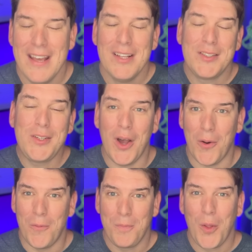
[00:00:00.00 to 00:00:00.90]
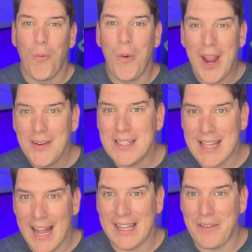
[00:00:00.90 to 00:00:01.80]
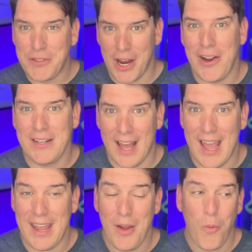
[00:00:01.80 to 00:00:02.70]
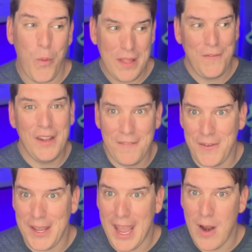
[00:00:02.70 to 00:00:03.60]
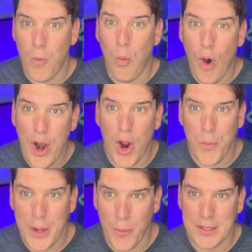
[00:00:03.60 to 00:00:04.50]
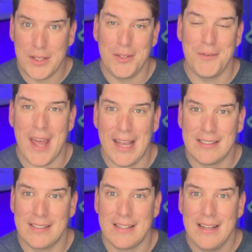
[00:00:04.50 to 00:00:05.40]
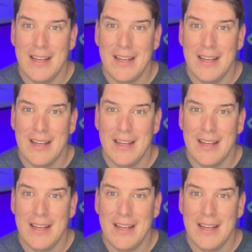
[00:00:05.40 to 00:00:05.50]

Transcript: So where does that leave Jared and I with Villa Vie and what are we going to do next?